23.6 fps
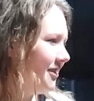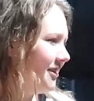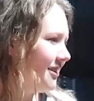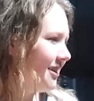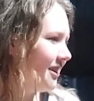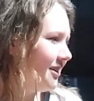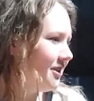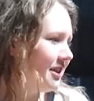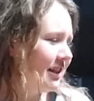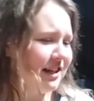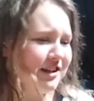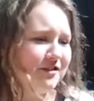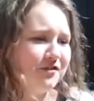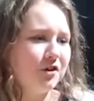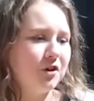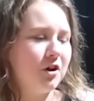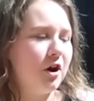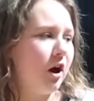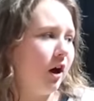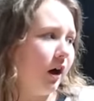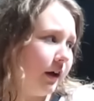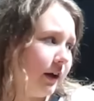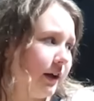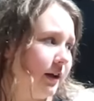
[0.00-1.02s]
she said to leave your
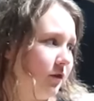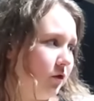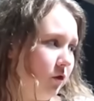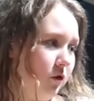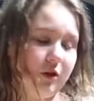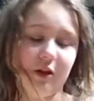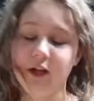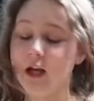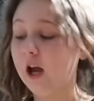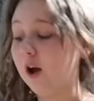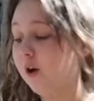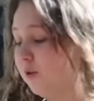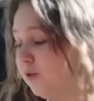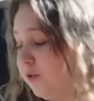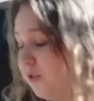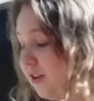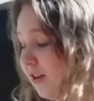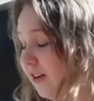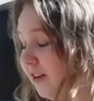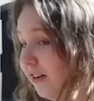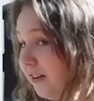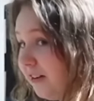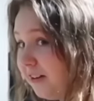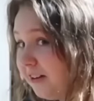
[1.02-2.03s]
car keys on the
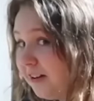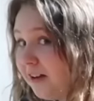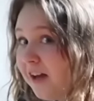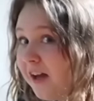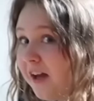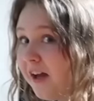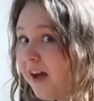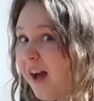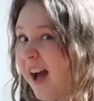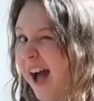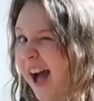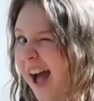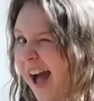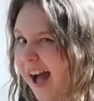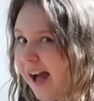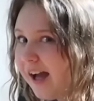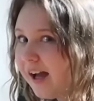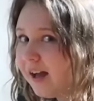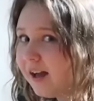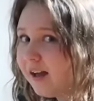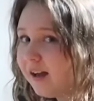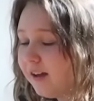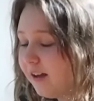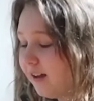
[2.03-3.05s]
counter. Oh
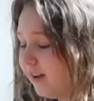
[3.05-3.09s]
really?